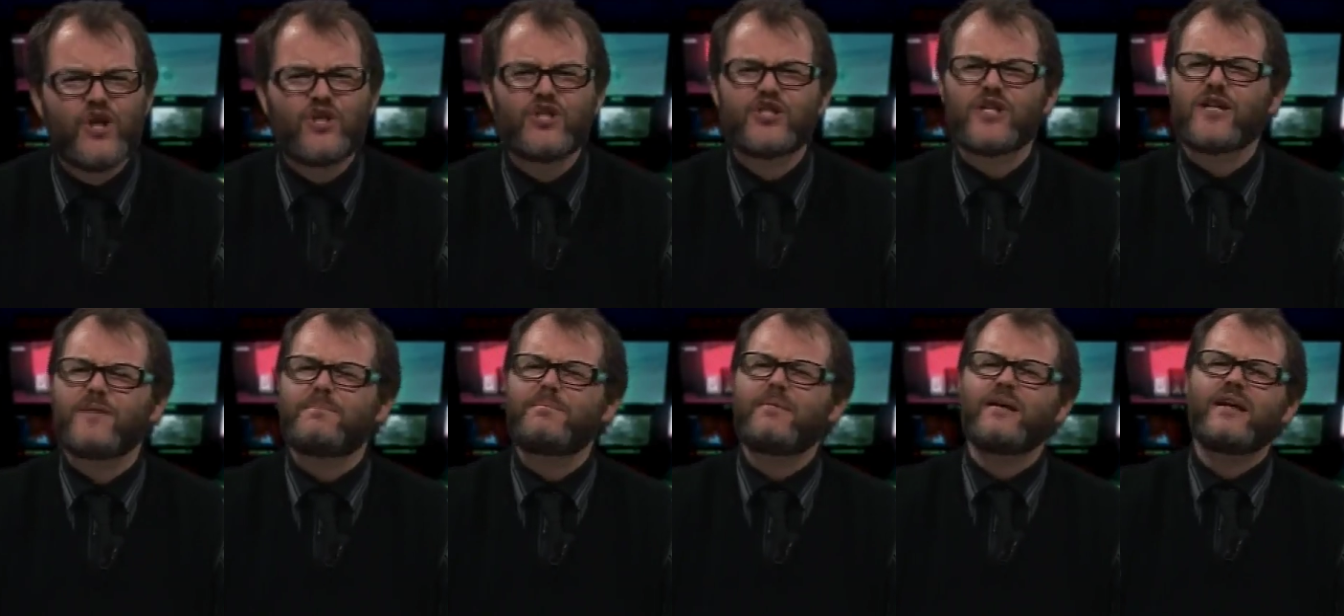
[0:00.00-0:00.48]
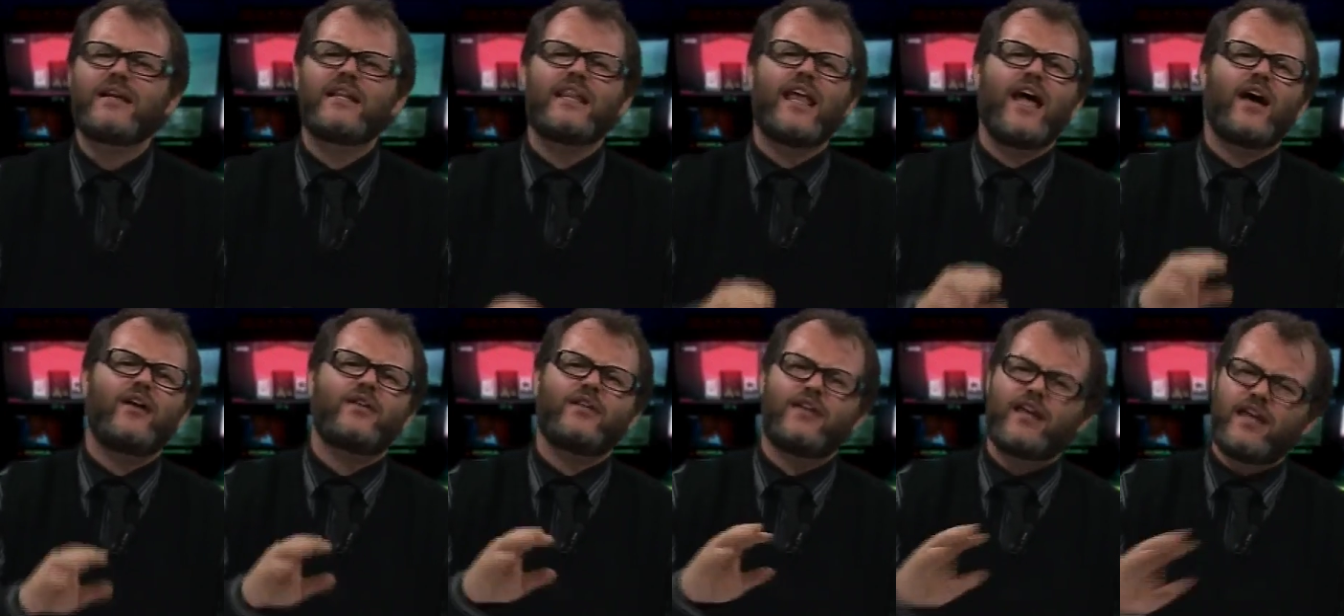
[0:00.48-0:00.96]
should be
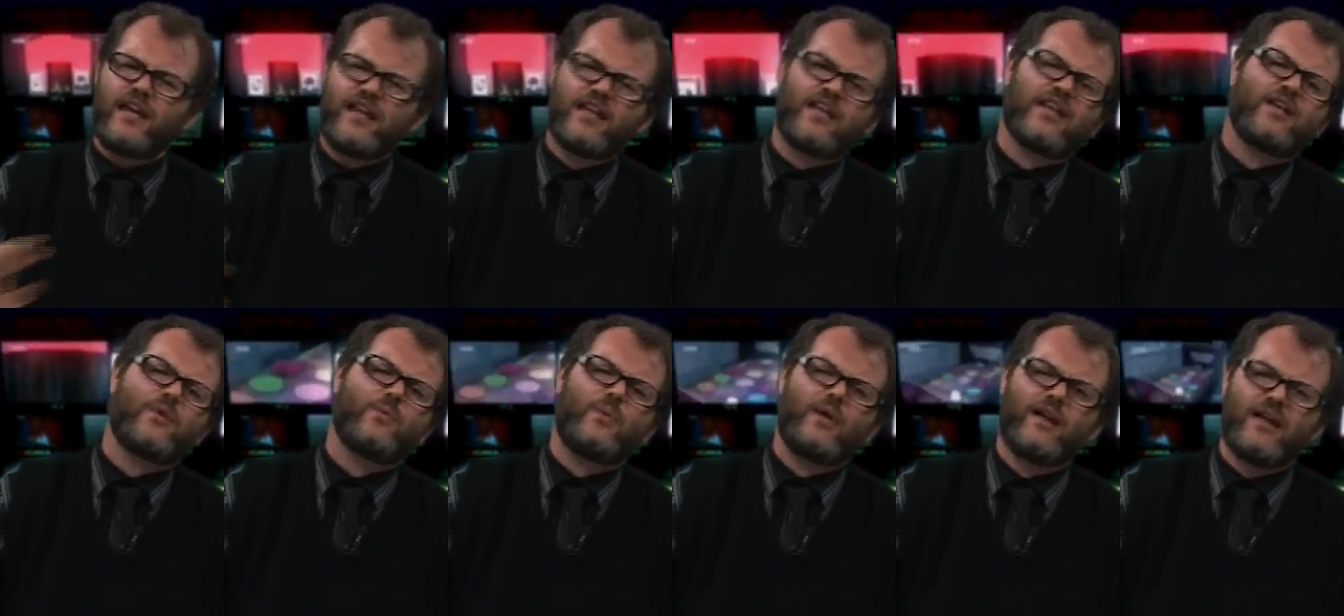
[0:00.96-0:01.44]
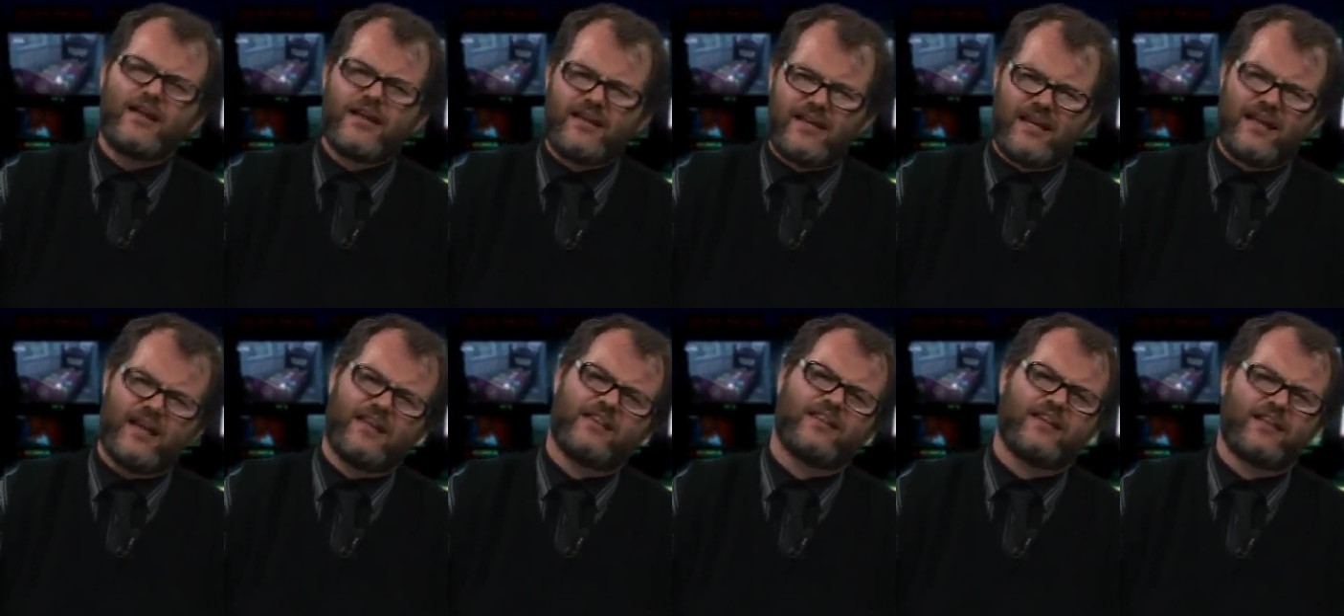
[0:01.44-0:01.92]
allowed anywhere
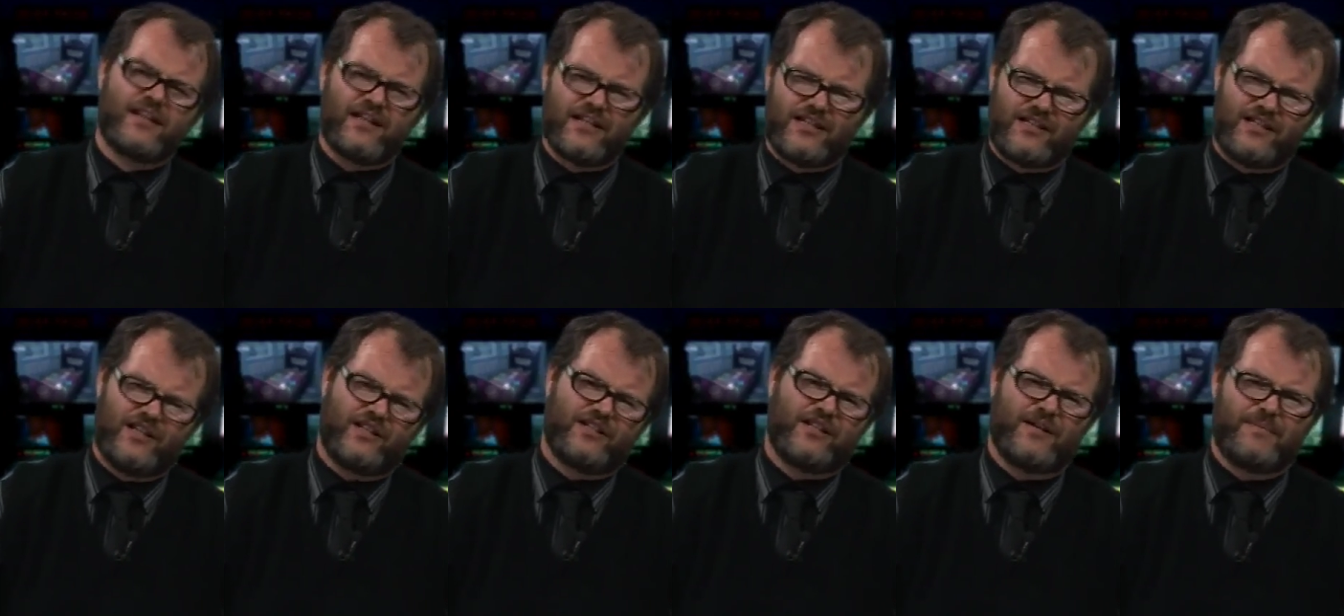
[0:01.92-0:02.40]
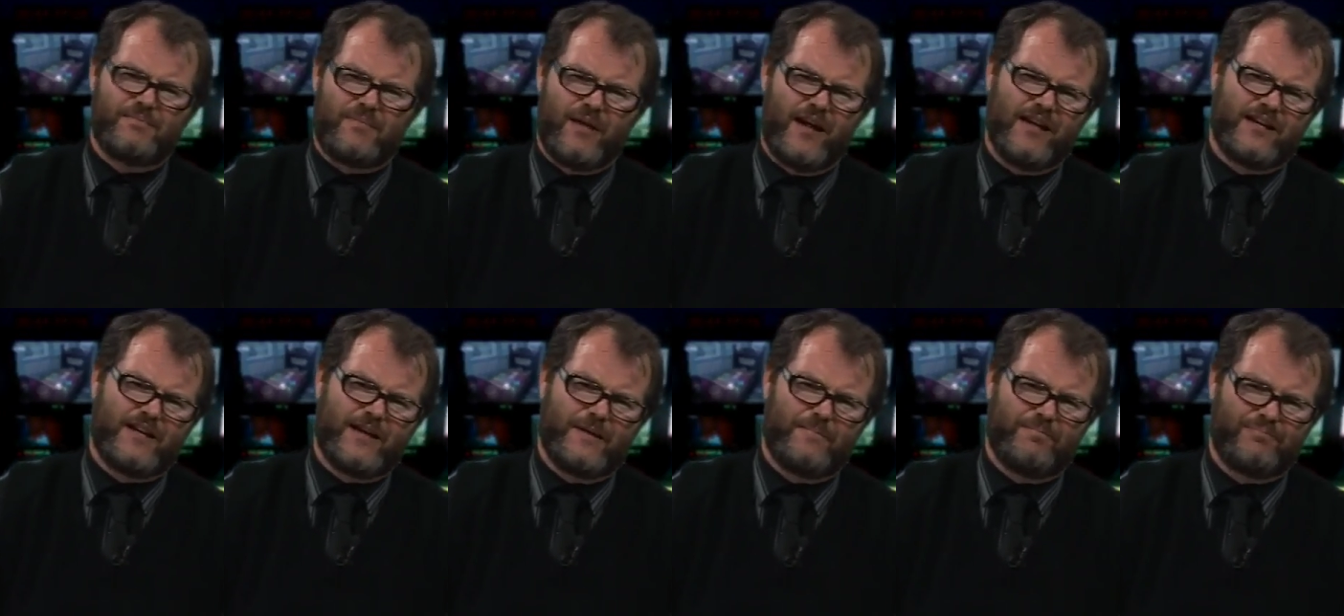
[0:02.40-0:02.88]
near the
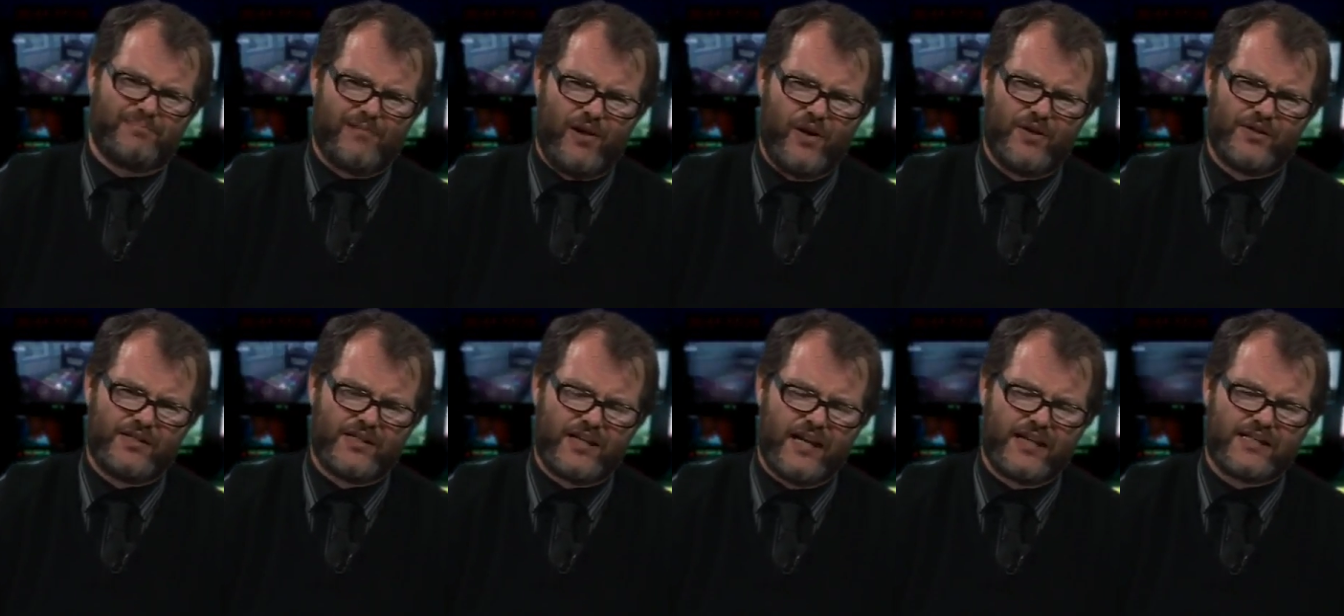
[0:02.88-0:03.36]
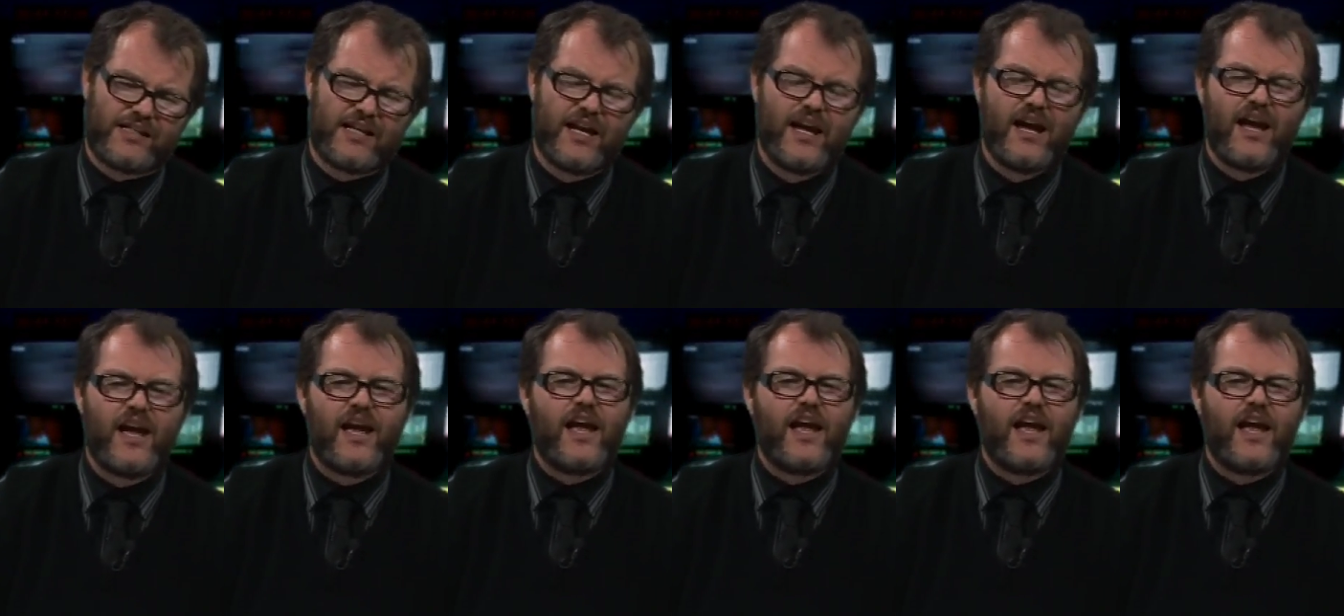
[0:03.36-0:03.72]
decision-making process.